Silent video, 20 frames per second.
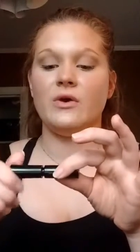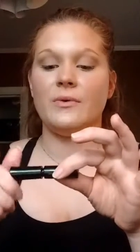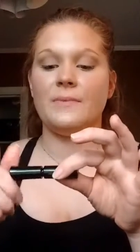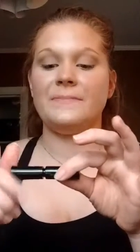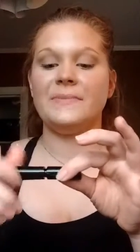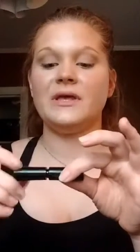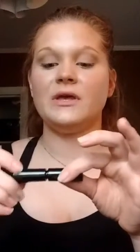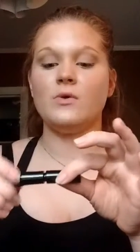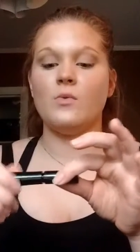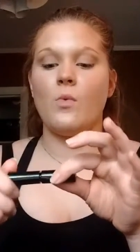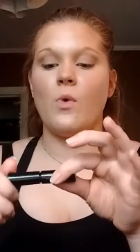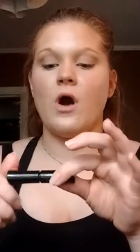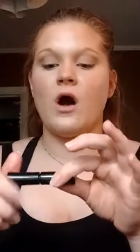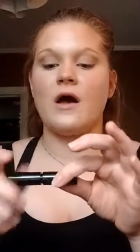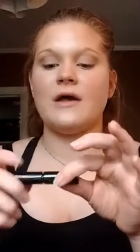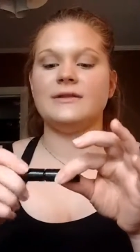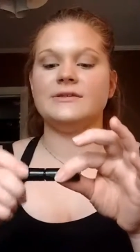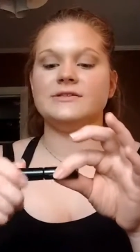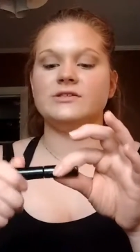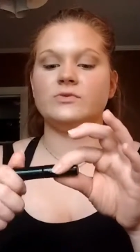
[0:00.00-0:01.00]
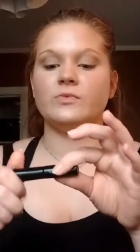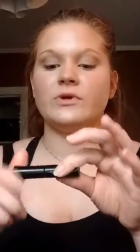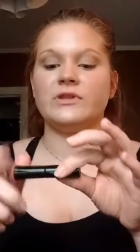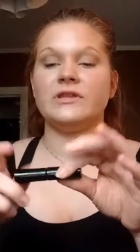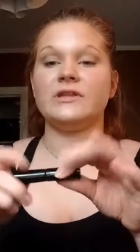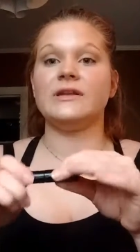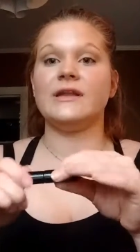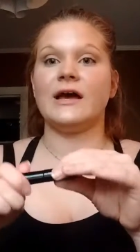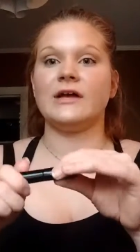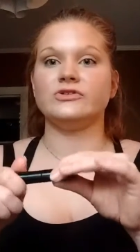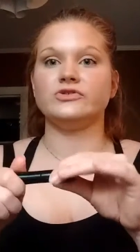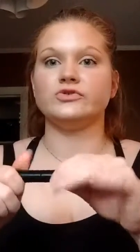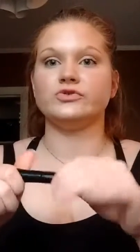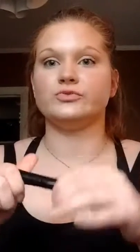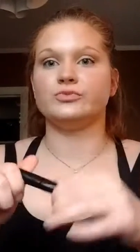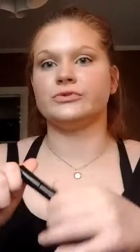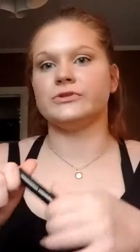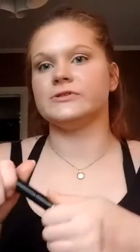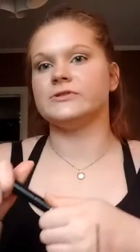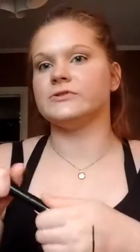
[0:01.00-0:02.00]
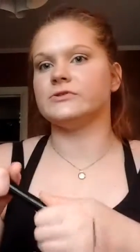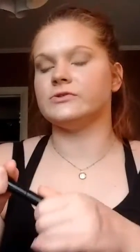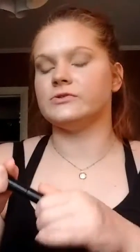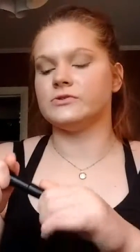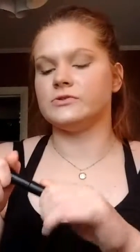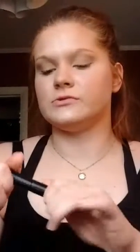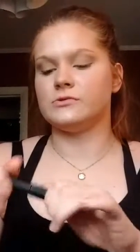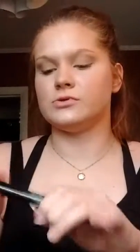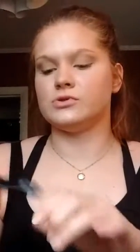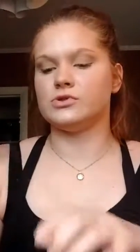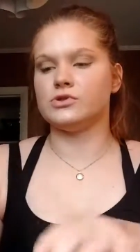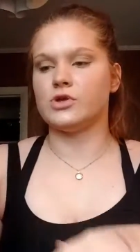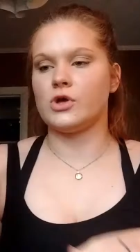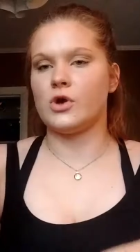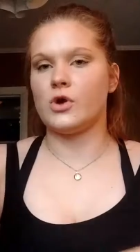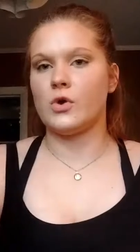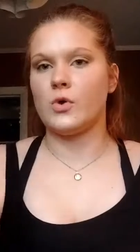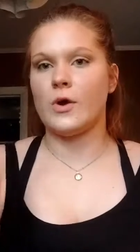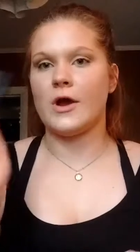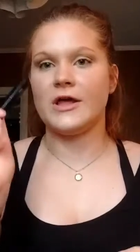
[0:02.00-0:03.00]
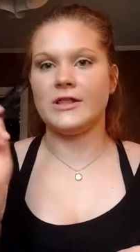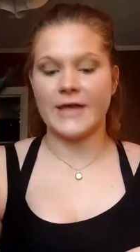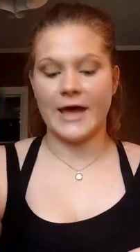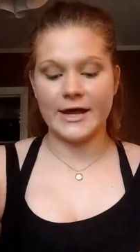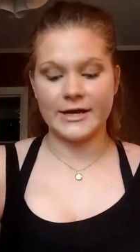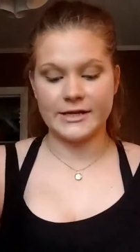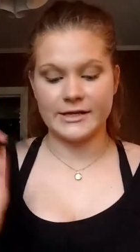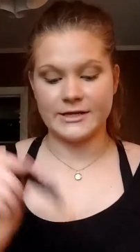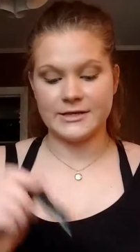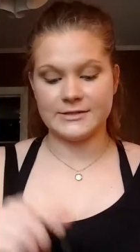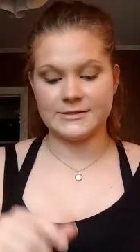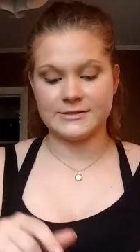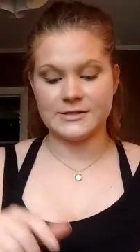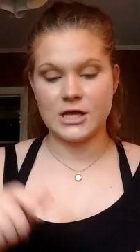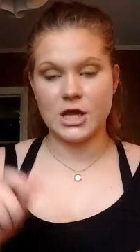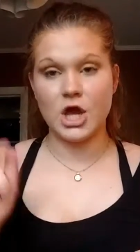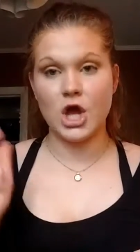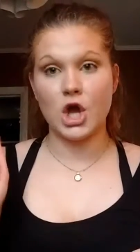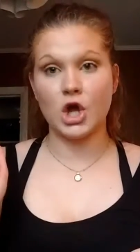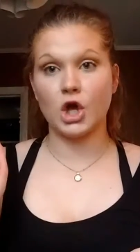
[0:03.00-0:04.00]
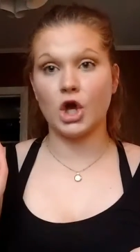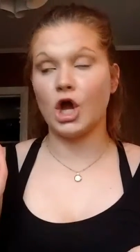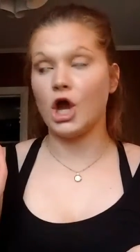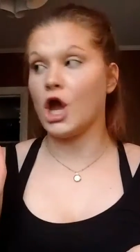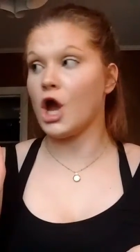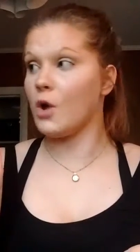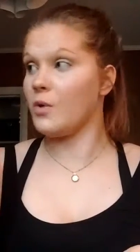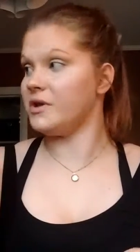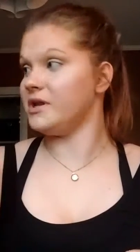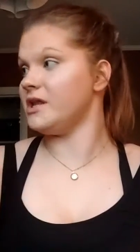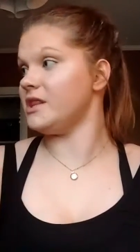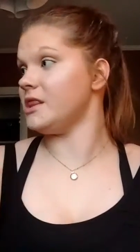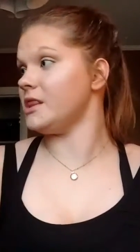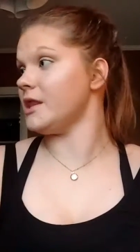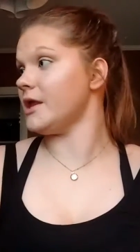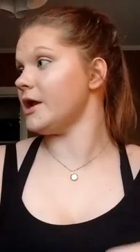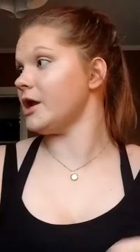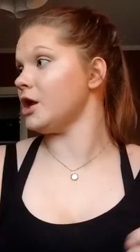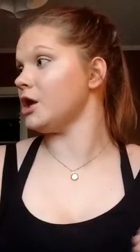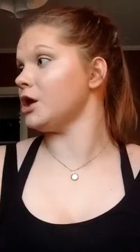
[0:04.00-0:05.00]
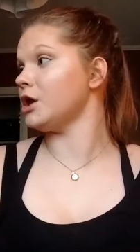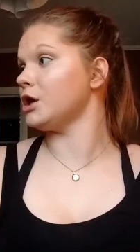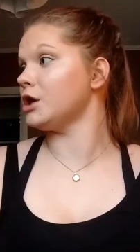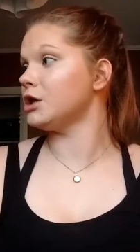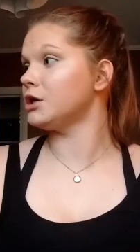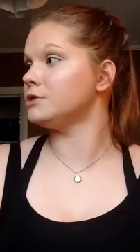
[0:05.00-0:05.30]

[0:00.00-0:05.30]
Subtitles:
big wands with natural bristles. So that is going in there.